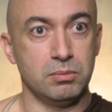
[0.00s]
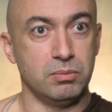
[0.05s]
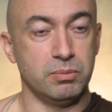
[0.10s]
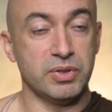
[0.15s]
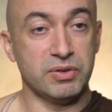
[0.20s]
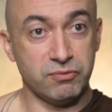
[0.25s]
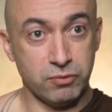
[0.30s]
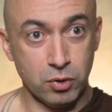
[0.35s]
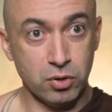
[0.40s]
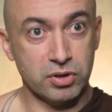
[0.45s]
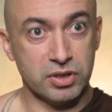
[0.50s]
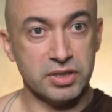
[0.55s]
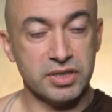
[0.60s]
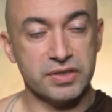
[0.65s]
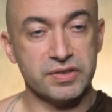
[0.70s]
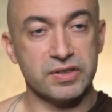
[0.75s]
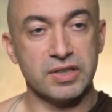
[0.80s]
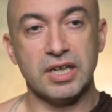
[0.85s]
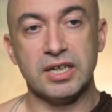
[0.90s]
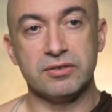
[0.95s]
before in
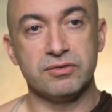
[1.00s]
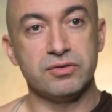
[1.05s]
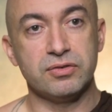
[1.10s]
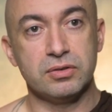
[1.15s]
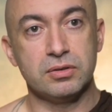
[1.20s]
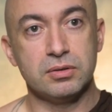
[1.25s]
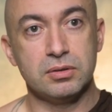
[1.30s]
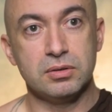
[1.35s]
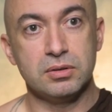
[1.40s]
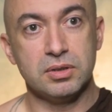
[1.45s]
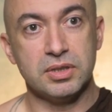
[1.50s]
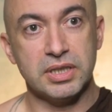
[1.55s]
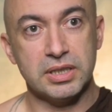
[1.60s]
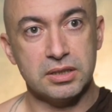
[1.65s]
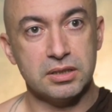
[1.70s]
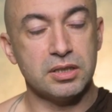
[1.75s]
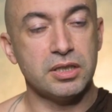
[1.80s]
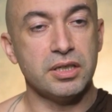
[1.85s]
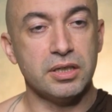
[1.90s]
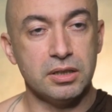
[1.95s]
his life
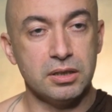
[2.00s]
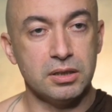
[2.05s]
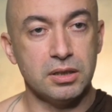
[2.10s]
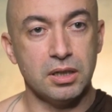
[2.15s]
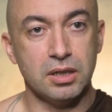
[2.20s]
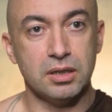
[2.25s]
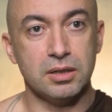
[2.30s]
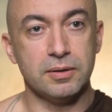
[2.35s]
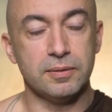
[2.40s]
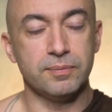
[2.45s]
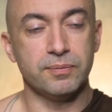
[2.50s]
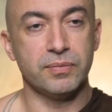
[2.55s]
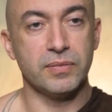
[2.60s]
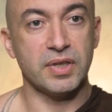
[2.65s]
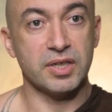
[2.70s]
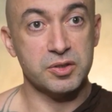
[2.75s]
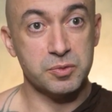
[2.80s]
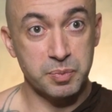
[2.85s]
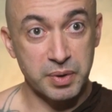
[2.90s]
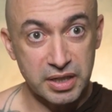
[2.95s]
that he
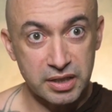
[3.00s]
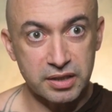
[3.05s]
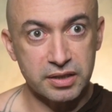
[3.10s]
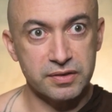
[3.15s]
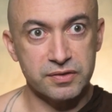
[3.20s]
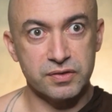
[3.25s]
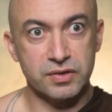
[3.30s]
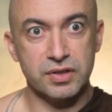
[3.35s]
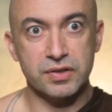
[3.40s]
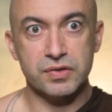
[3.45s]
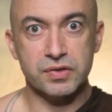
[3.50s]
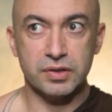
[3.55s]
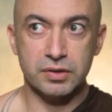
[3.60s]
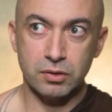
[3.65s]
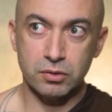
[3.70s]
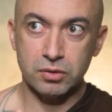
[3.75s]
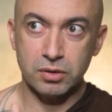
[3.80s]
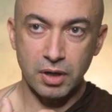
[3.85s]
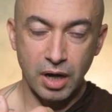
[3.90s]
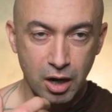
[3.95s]
experienced this, and
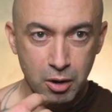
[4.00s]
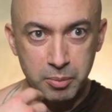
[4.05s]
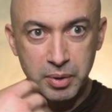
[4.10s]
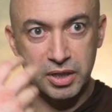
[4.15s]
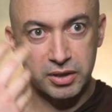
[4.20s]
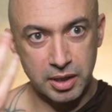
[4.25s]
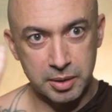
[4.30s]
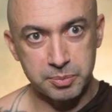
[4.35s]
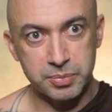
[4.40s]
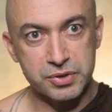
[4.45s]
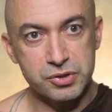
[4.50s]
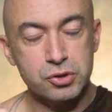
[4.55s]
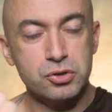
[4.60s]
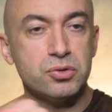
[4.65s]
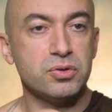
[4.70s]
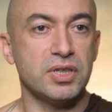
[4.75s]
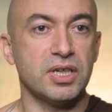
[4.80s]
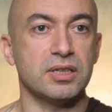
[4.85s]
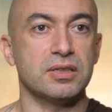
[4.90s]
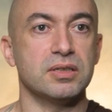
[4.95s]
thought, how about I
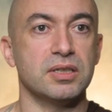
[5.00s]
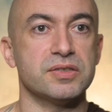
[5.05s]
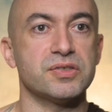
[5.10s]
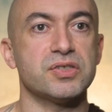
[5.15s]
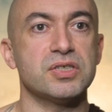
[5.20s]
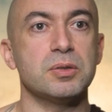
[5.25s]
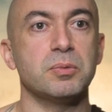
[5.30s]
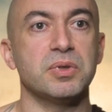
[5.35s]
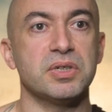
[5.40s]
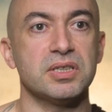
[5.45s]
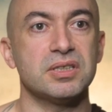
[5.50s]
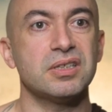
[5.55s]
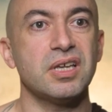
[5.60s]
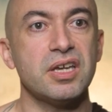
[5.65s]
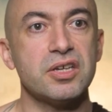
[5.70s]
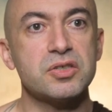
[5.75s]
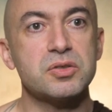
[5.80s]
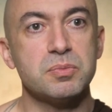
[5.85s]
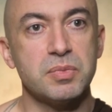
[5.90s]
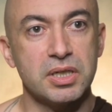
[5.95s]
pursue that and see where it
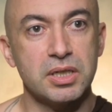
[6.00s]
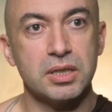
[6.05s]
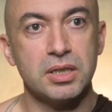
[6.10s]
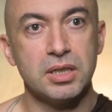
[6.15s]
takes me?